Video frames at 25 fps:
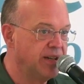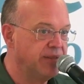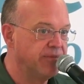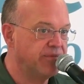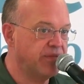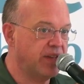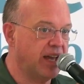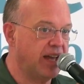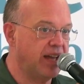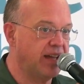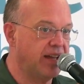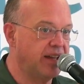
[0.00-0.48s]

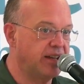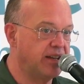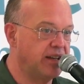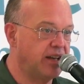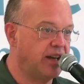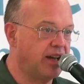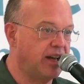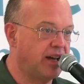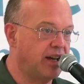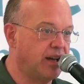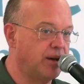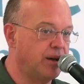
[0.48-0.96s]
and
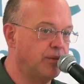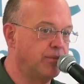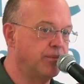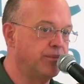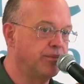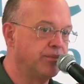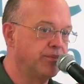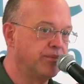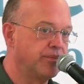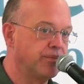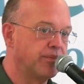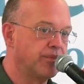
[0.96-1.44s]

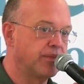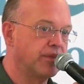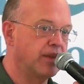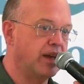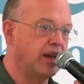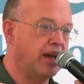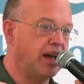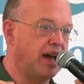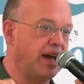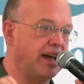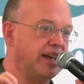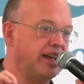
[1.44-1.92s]

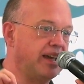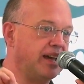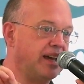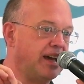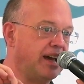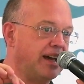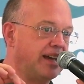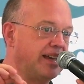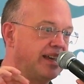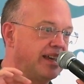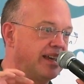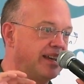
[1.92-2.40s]

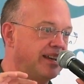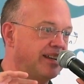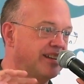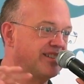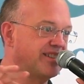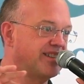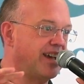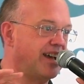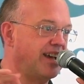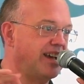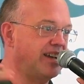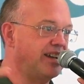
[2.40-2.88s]
I get
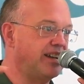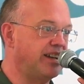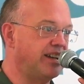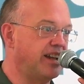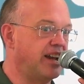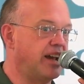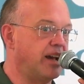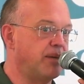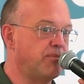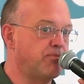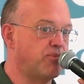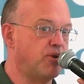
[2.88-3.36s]
excited and
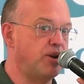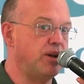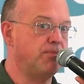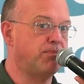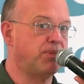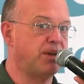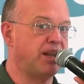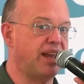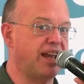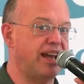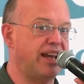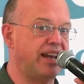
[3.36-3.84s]
I
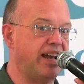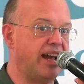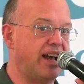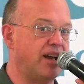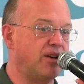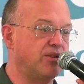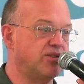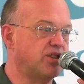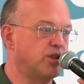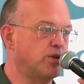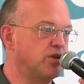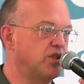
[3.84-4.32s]
pre-plan out,
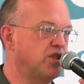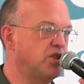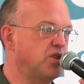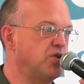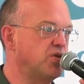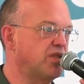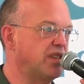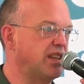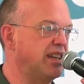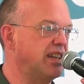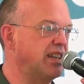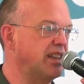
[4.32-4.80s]
so it's
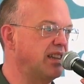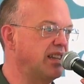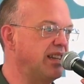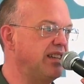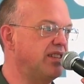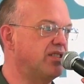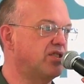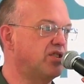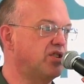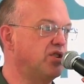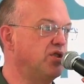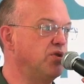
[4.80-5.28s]
usually at
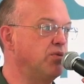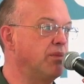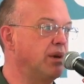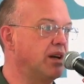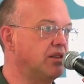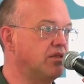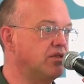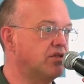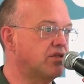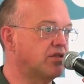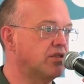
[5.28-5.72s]
least 2 months